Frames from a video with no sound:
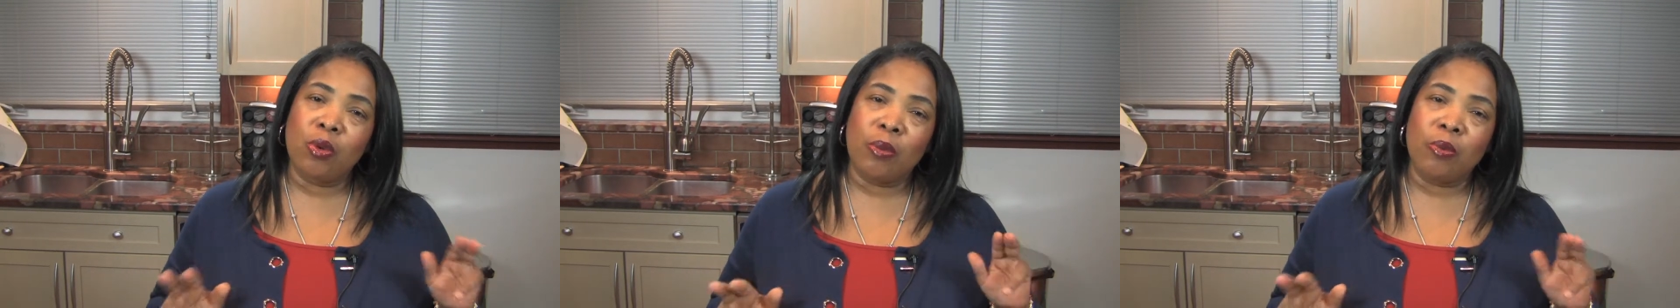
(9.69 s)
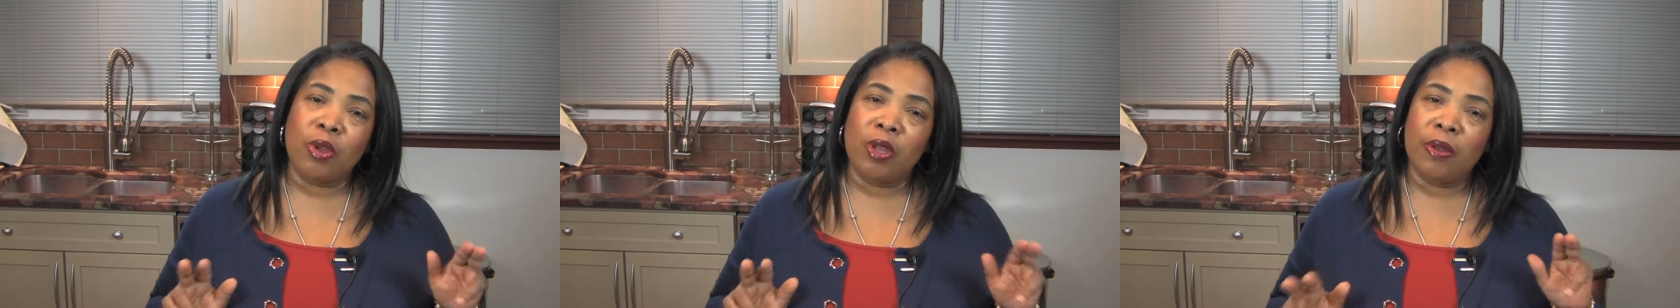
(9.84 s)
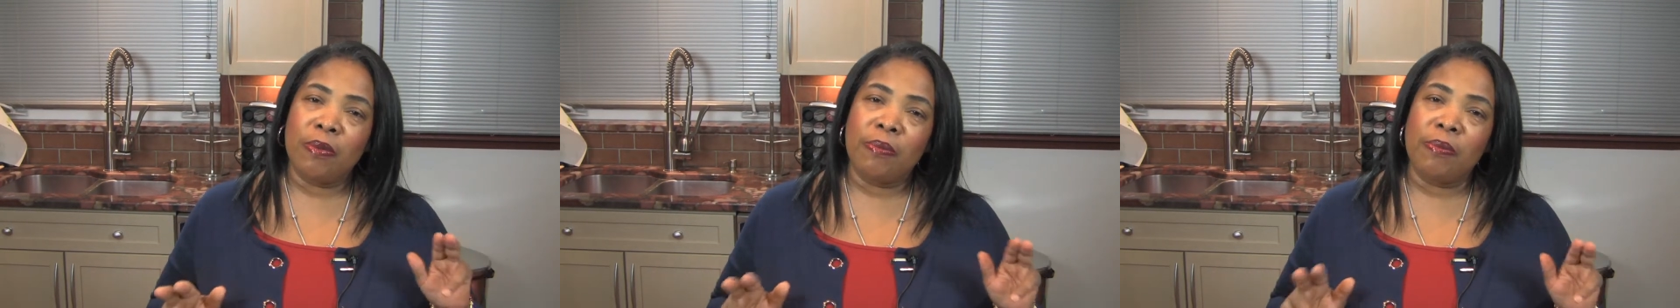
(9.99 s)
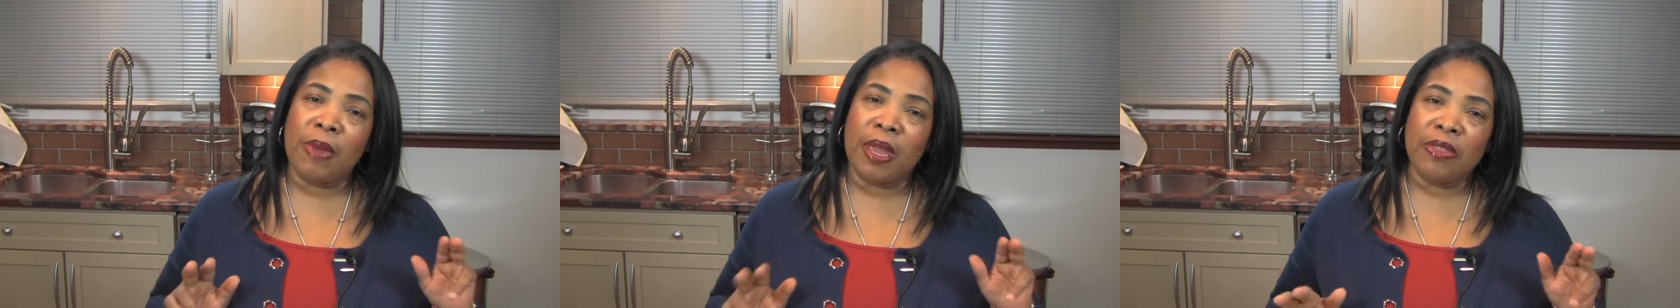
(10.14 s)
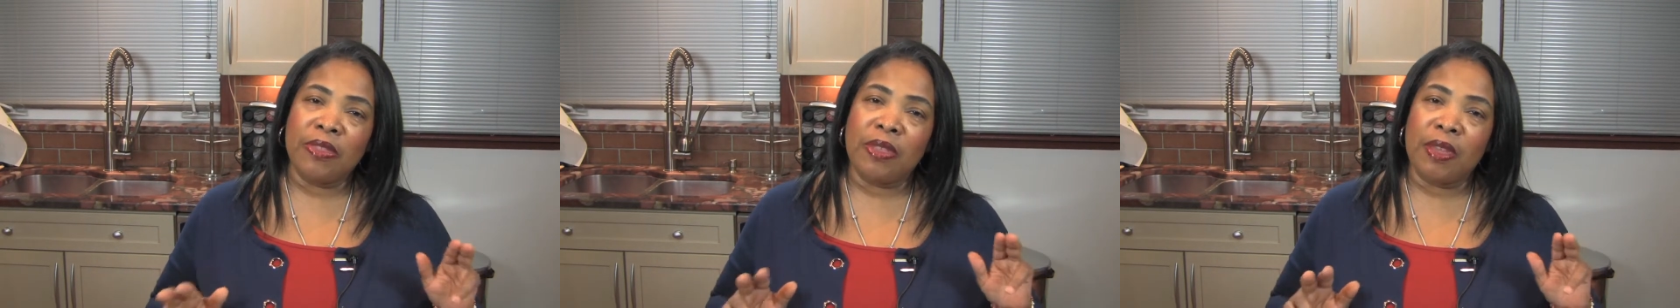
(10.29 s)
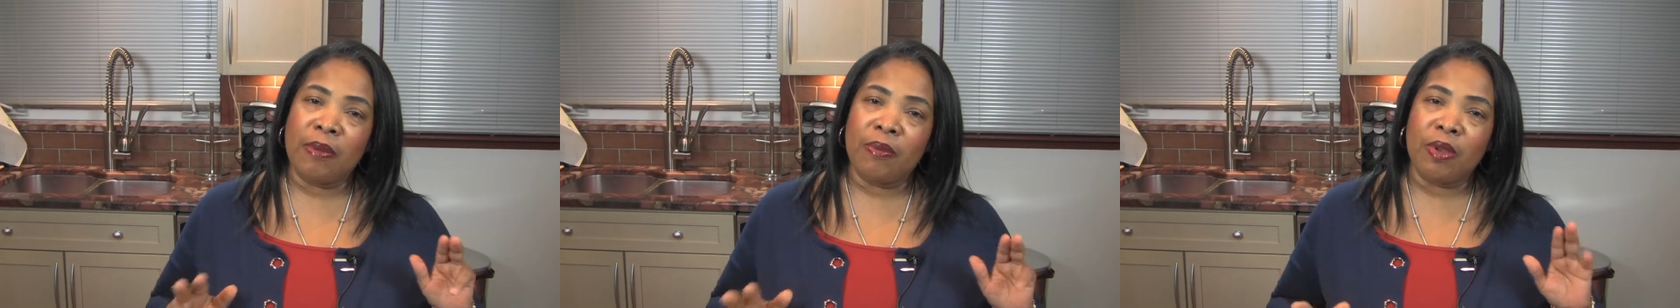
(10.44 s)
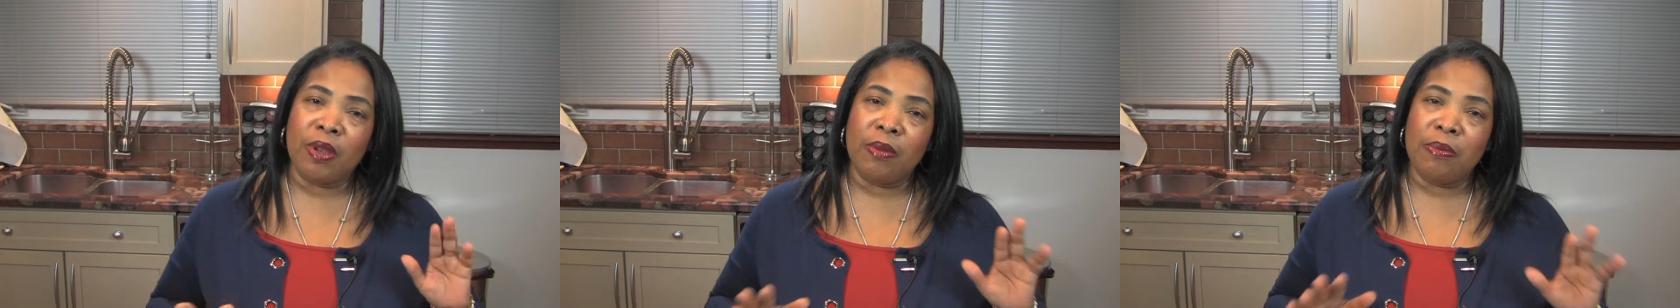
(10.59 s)
I'm
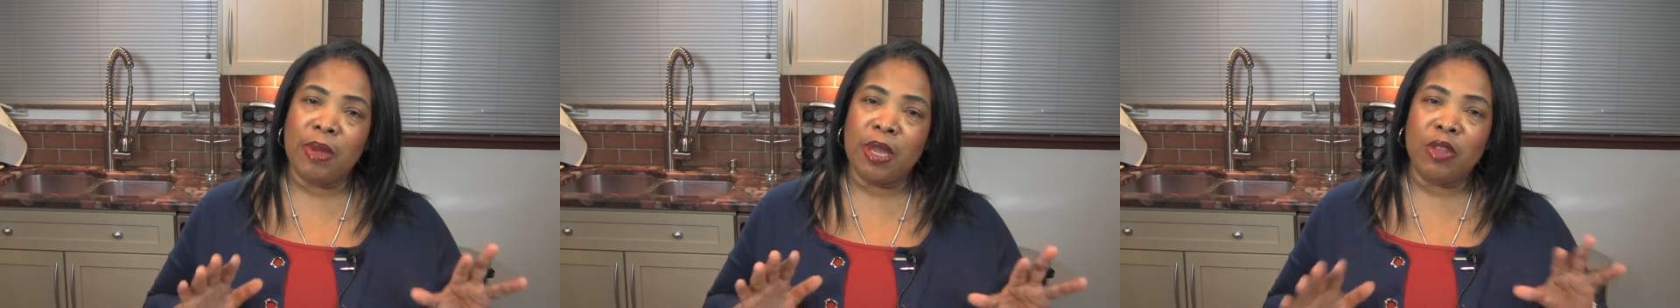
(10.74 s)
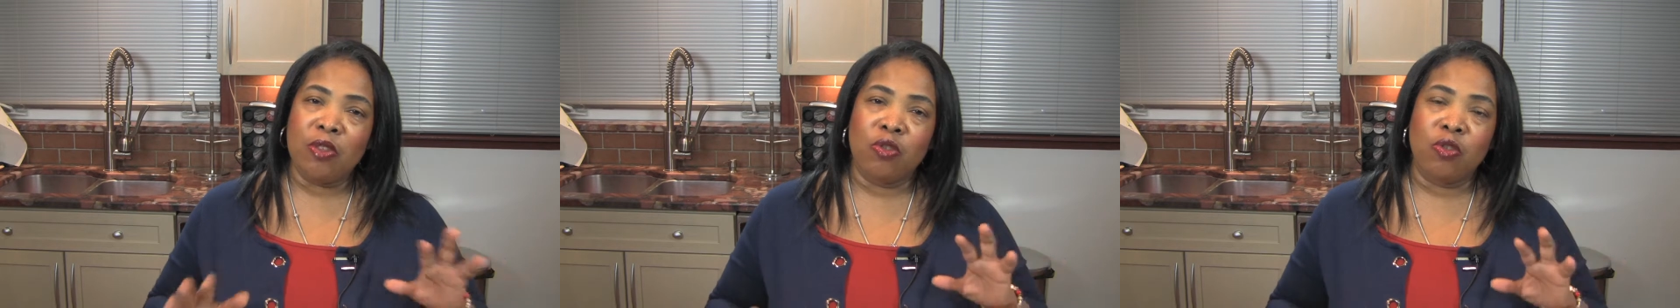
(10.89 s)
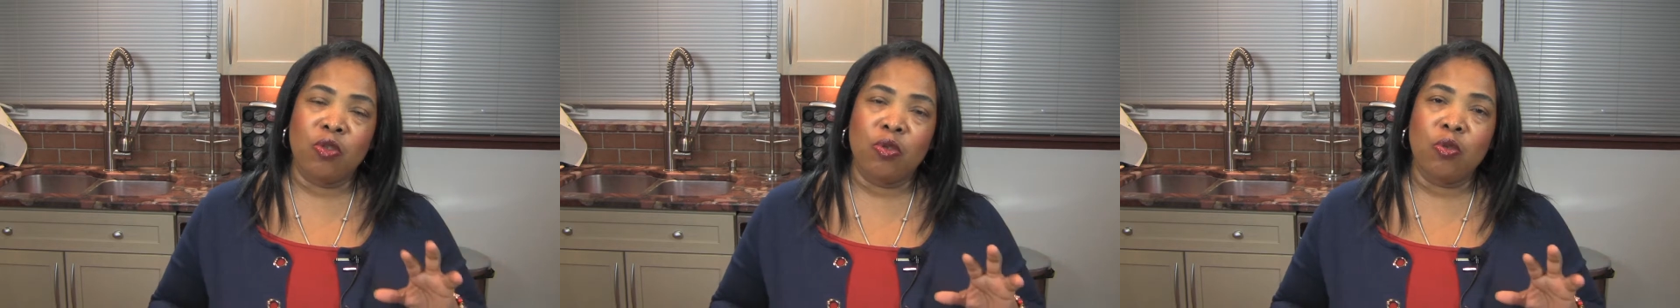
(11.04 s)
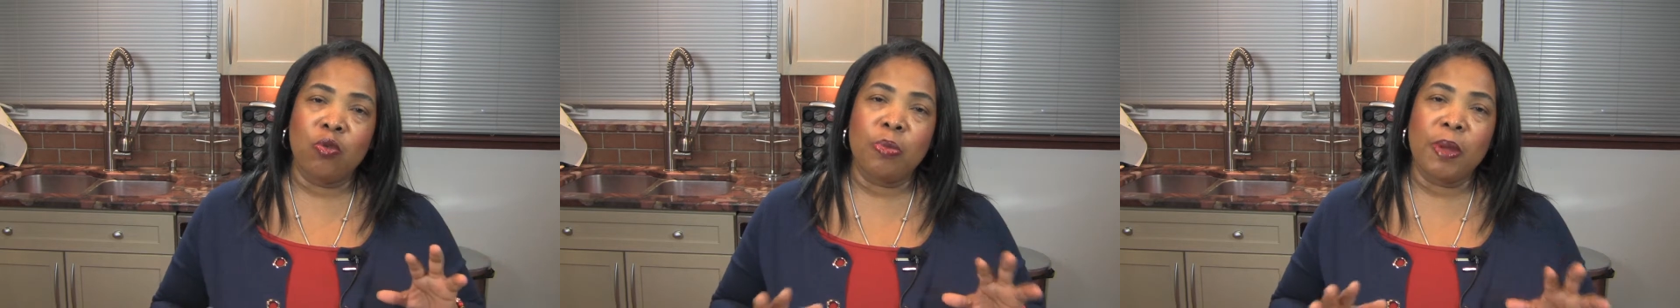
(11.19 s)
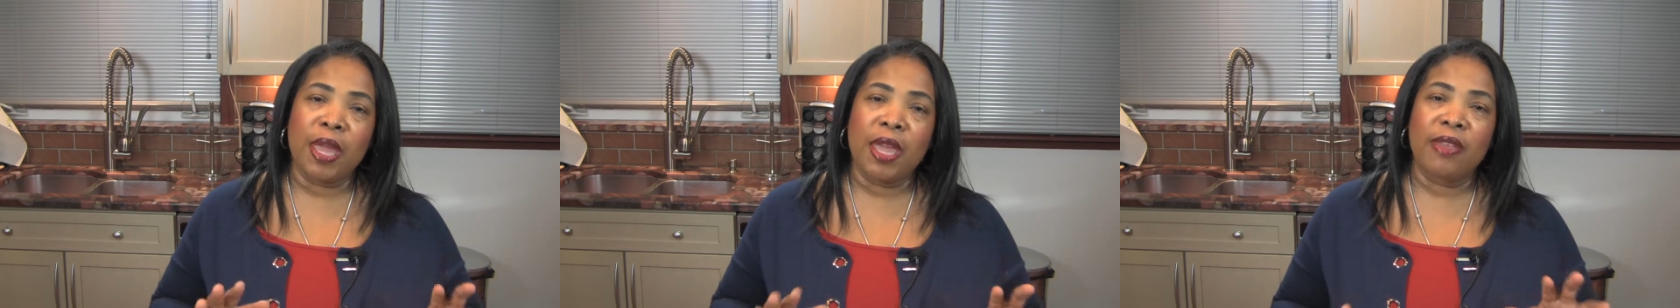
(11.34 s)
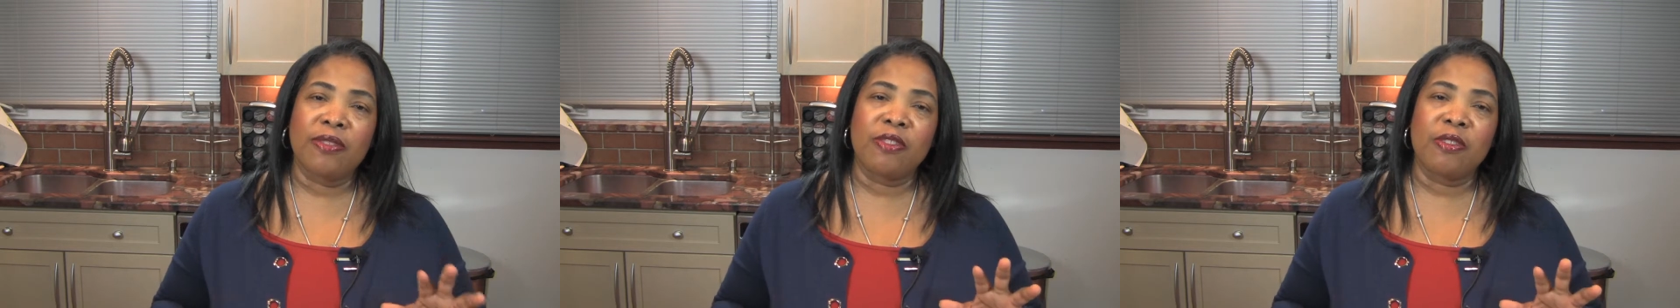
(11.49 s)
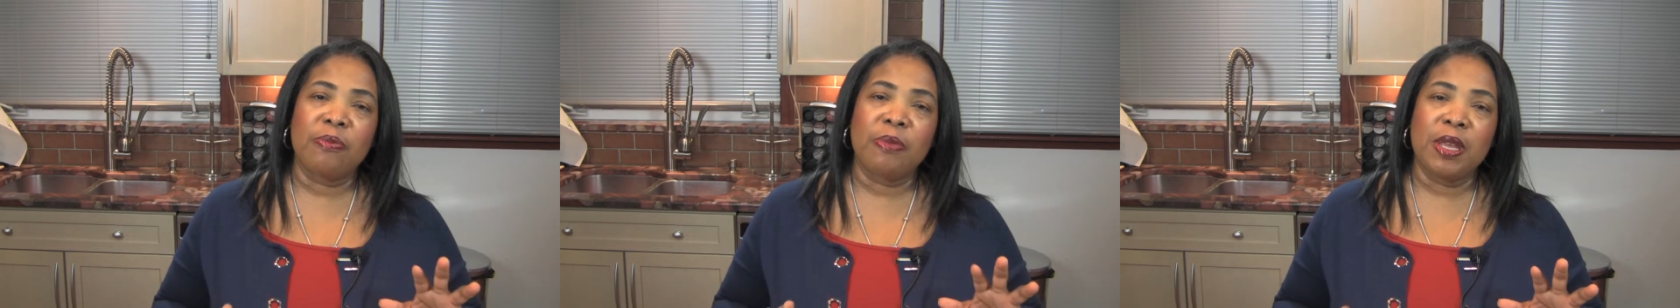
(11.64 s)
gonna make two
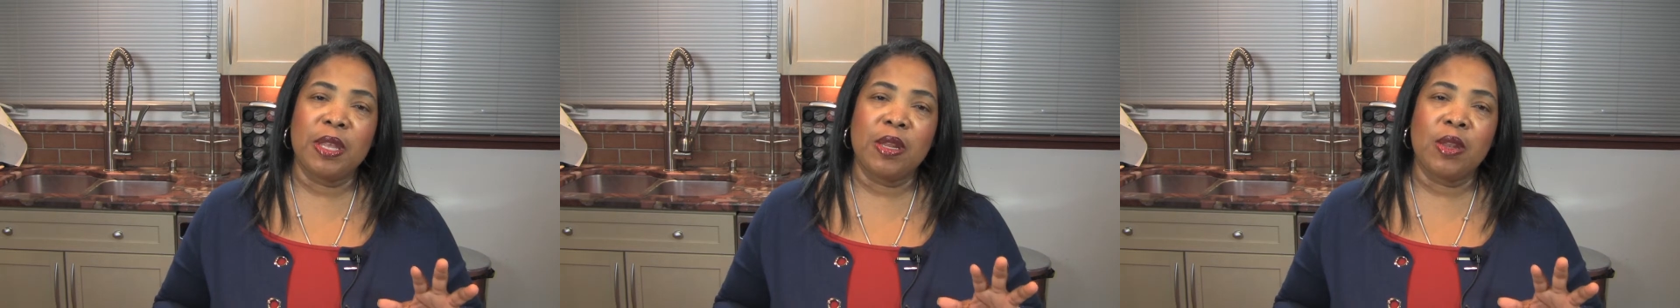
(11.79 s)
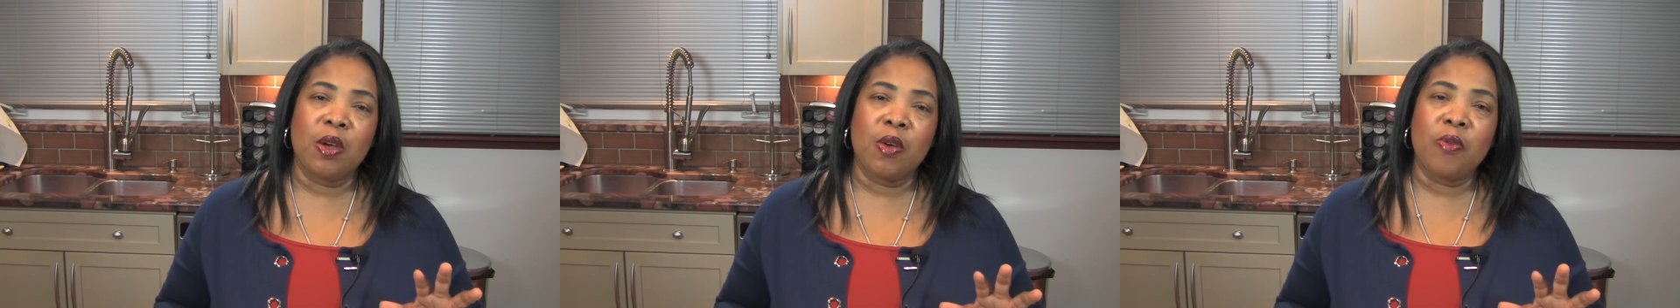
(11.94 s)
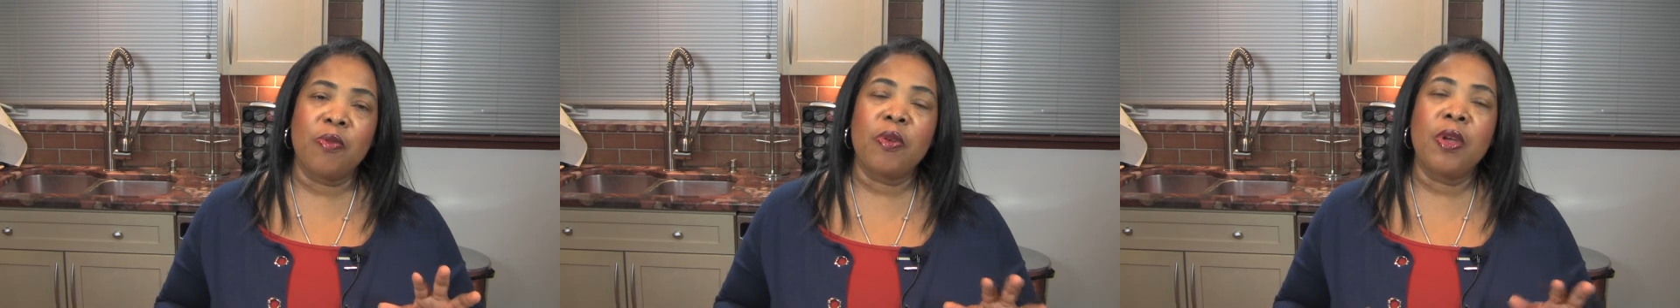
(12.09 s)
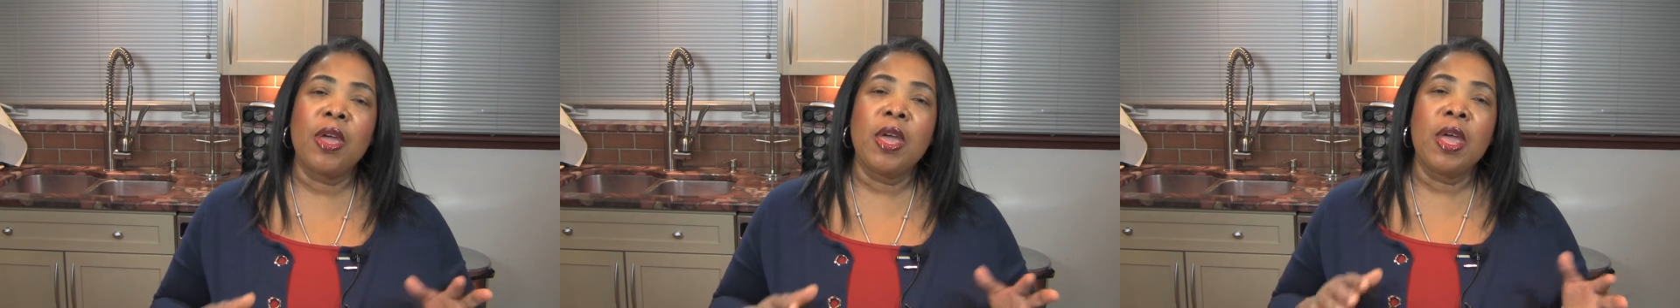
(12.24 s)
pans of meatloaf,